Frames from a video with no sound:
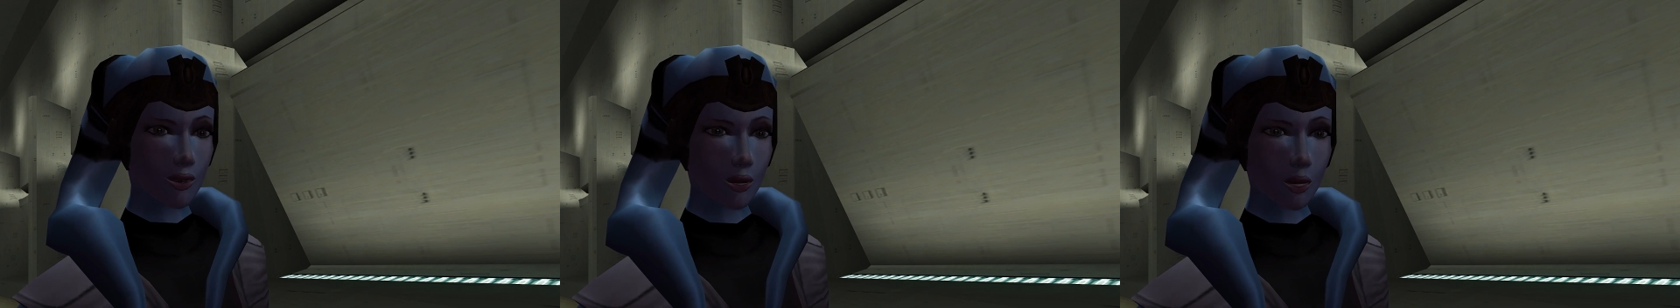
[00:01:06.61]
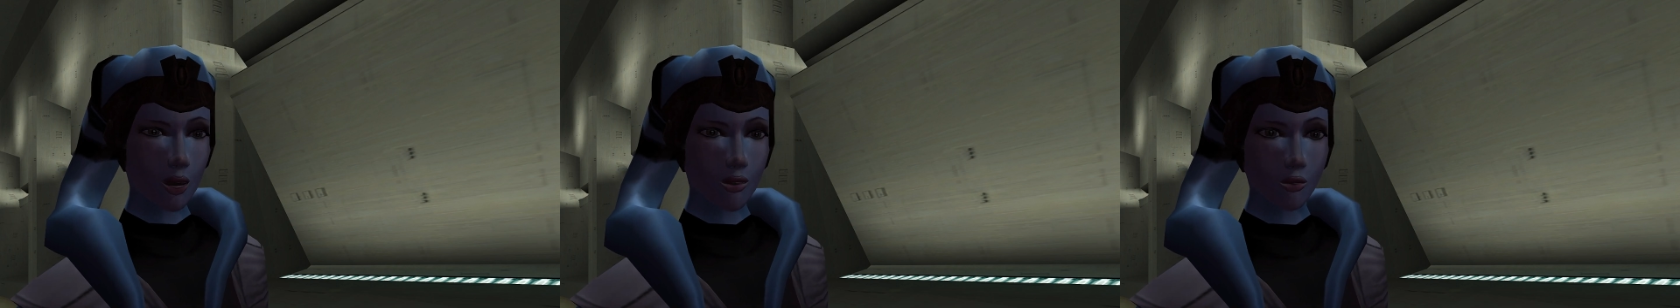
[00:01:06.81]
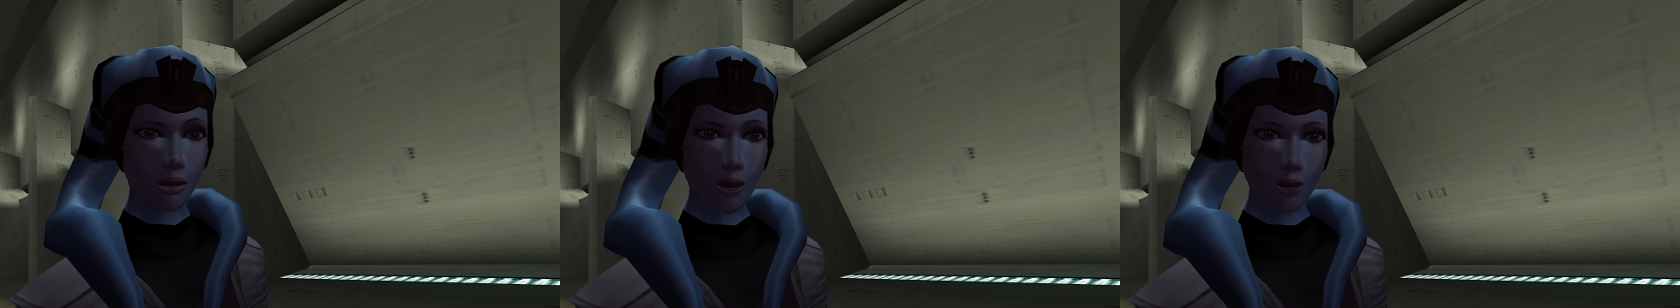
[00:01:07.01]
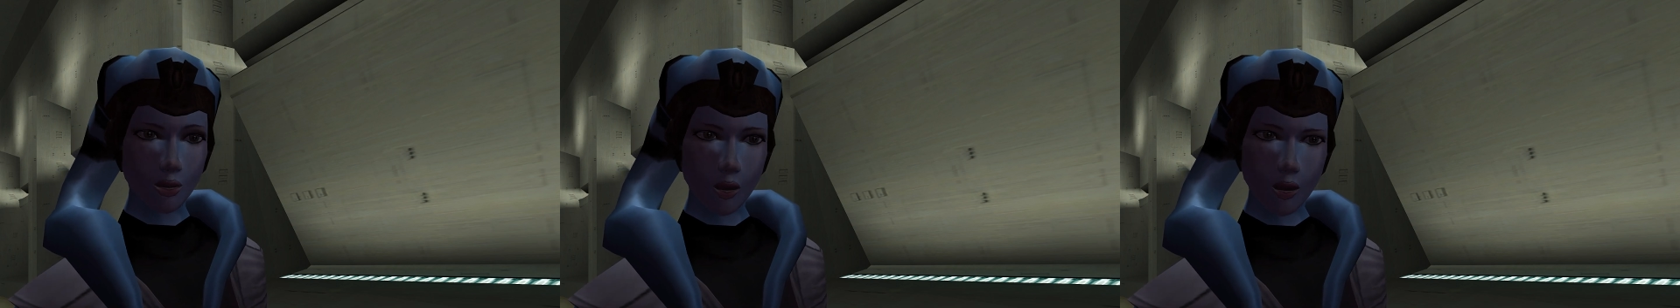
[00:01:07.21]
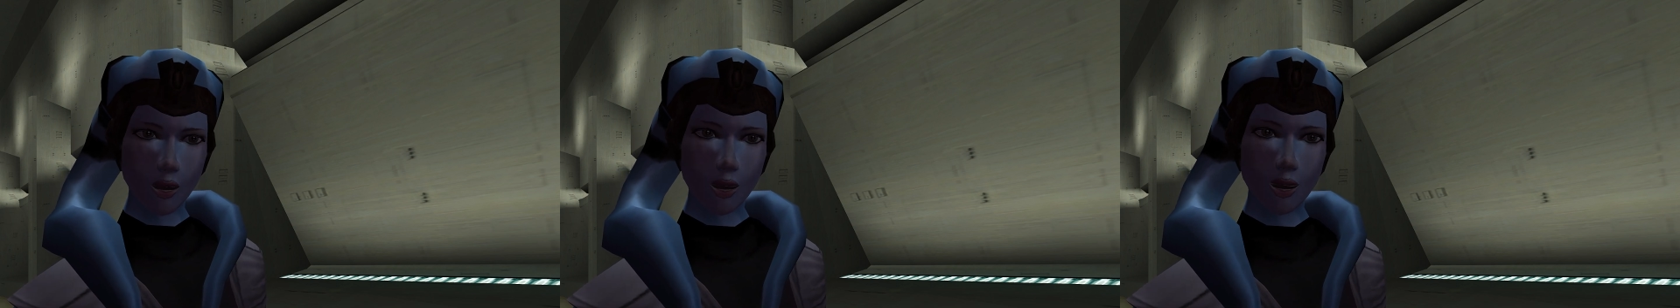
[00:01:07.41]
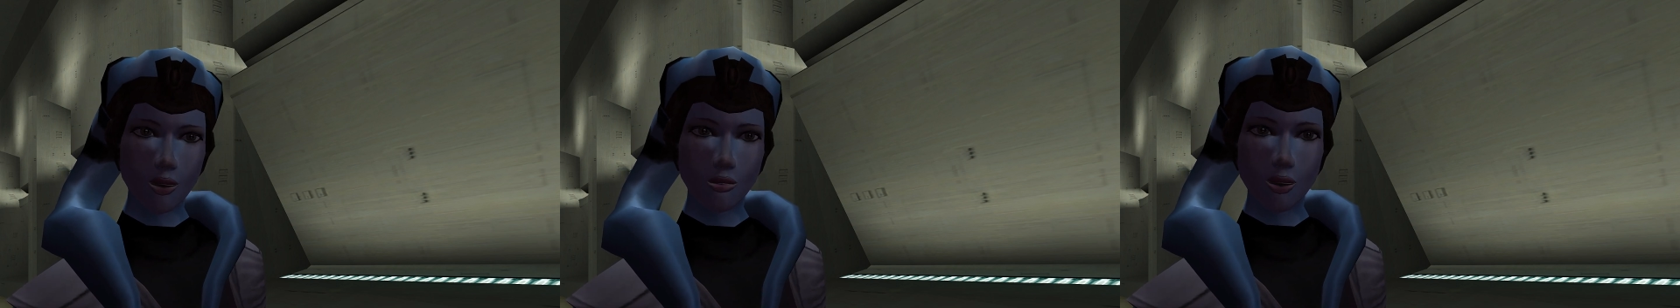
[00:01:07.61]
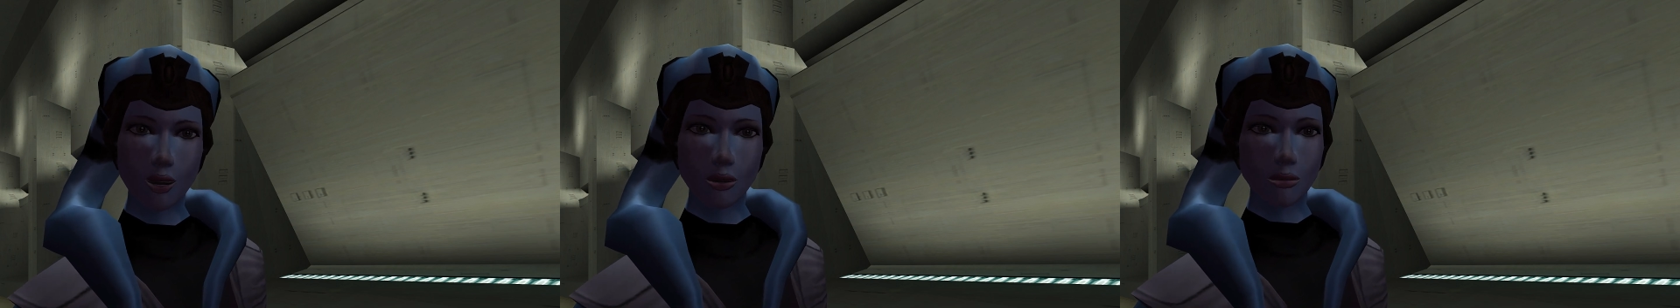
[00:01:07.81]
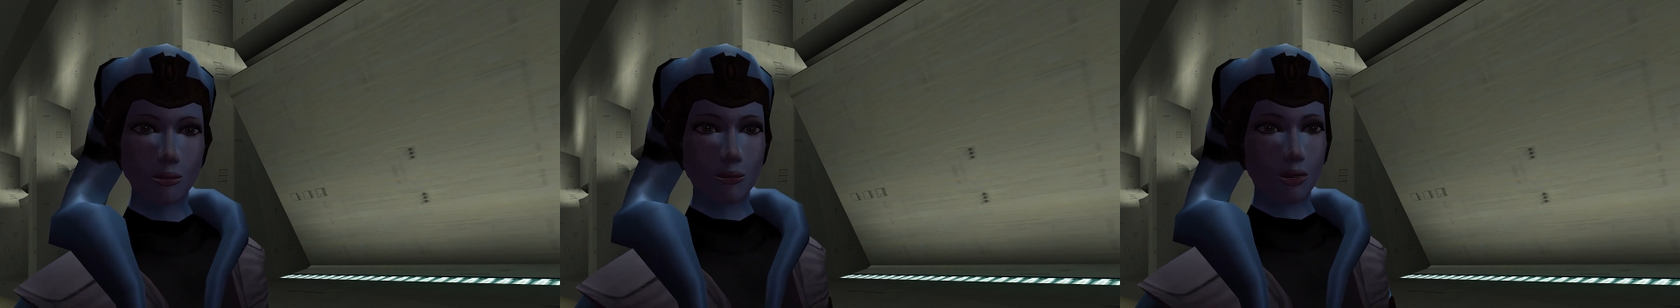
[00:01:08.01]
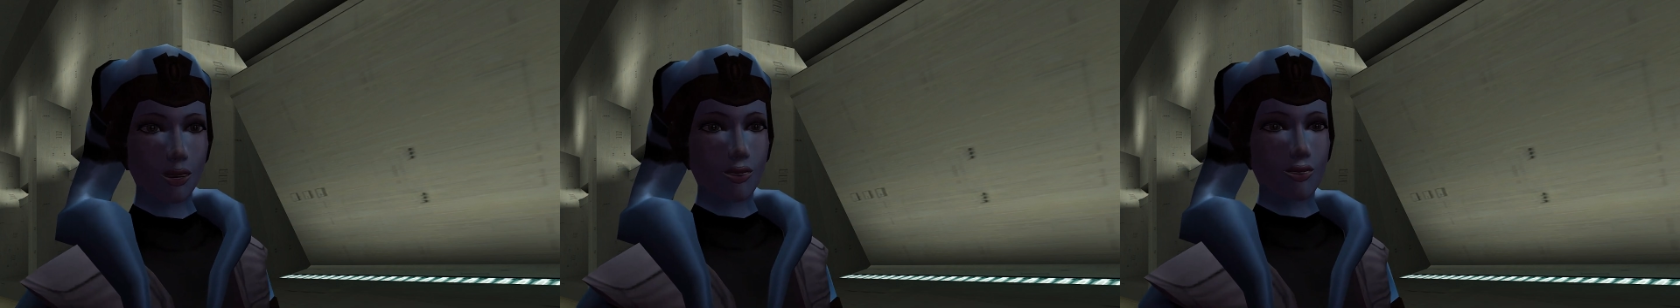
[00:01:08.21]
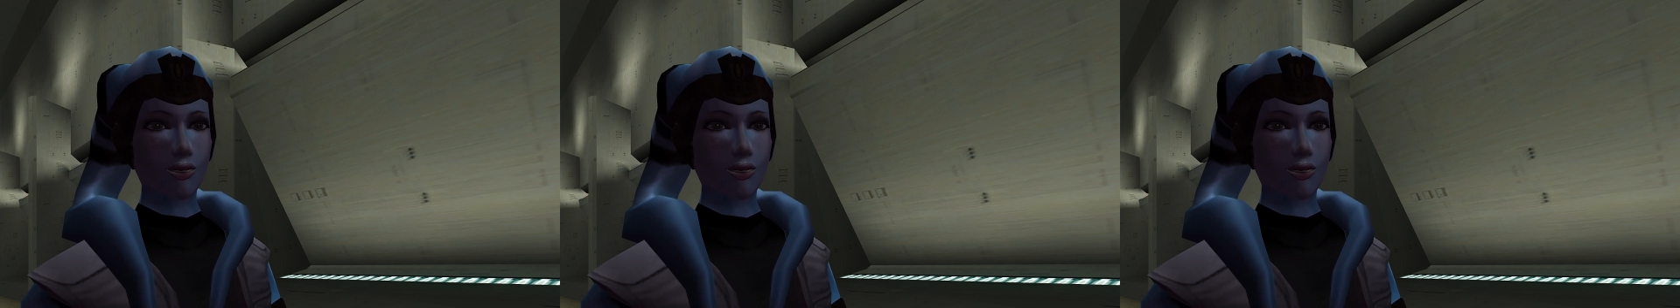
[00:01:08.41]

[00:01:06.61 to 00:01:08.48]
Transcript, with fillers: I've started a change dot org